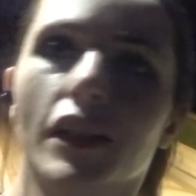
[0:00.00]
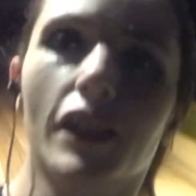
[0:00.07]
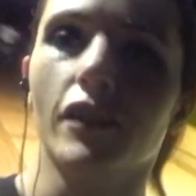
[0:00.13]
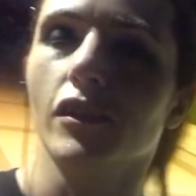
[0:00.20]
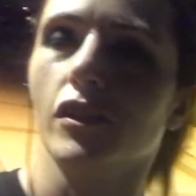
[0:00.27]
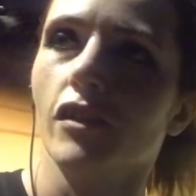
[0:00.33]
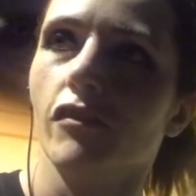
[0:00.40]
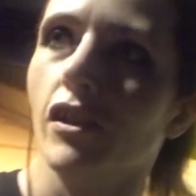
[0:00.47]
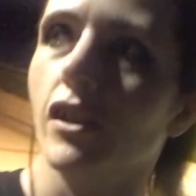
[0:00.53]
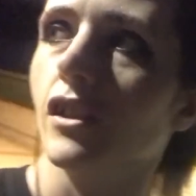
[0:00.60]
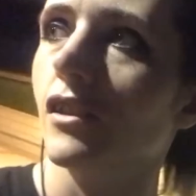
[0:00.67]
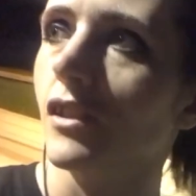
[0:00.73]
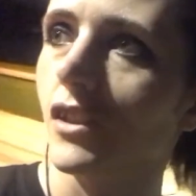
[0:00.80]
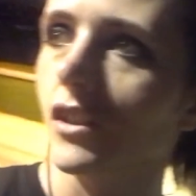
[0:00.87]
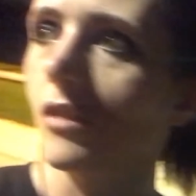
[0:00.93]
in England, if I
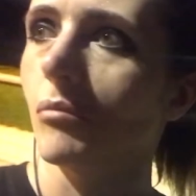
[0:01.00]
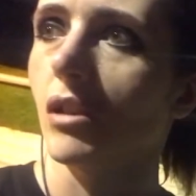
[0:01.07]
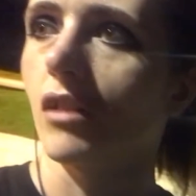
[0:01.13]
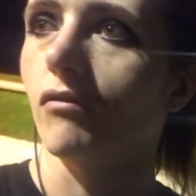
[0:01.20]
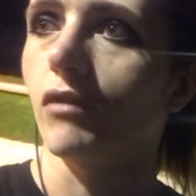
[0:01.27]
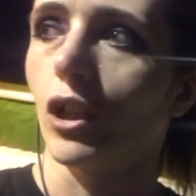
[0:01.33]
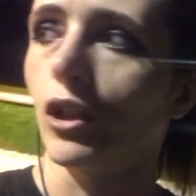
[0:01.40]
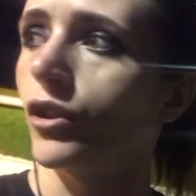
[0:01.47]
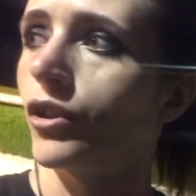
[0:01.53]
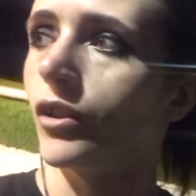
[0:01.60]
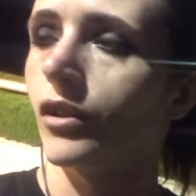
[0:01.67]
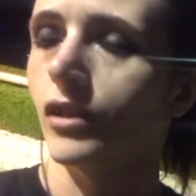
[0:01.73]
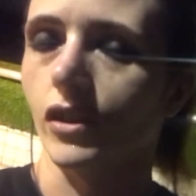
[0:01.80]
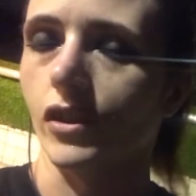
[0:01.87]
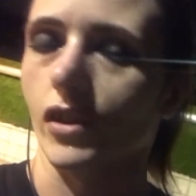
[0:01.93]
did this in the middle of
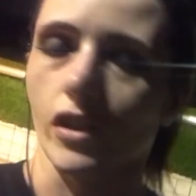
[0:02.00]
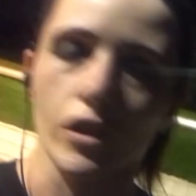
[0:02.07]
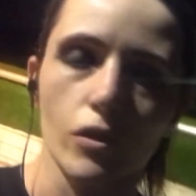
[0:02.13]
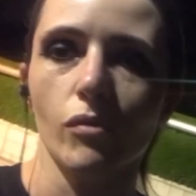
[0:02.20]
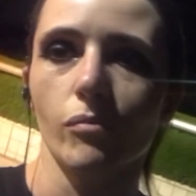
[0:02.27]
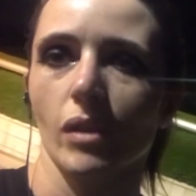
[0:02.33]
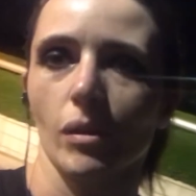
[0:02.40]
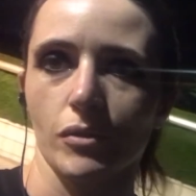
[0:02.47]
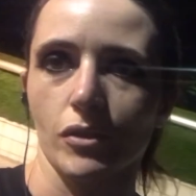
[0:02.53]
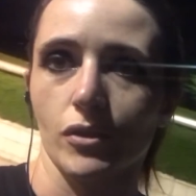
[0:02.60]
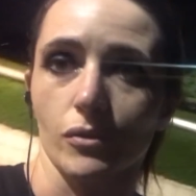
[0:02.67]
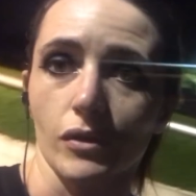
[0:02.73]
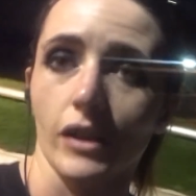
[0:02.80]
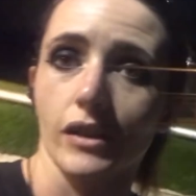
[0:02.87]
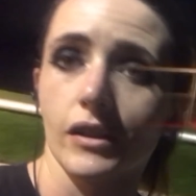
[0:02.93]
London, it's like you wouldn't be able to
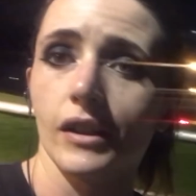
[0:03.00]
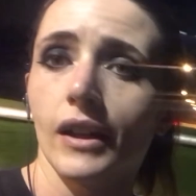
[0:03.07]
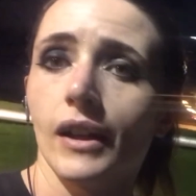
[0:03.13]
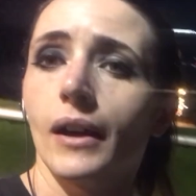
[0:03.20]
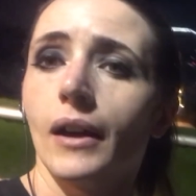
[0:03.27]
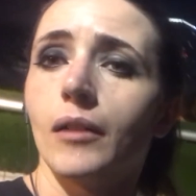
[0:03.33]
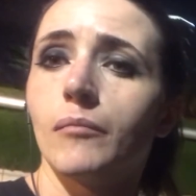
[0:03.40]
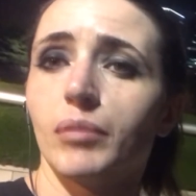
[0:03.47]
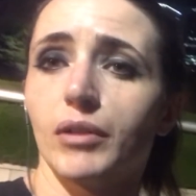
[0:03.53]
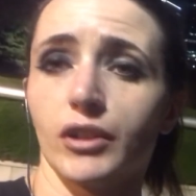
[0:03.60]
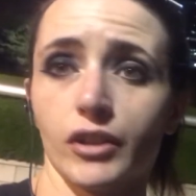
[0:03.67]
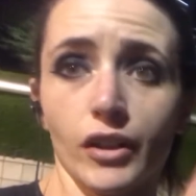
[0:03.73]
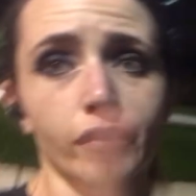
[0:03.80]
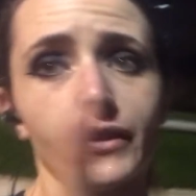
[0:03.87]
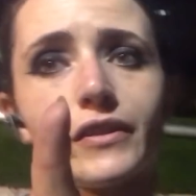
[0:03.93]
do that. But
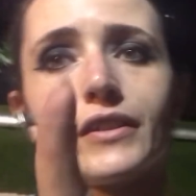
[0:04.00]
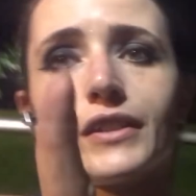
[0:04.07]
another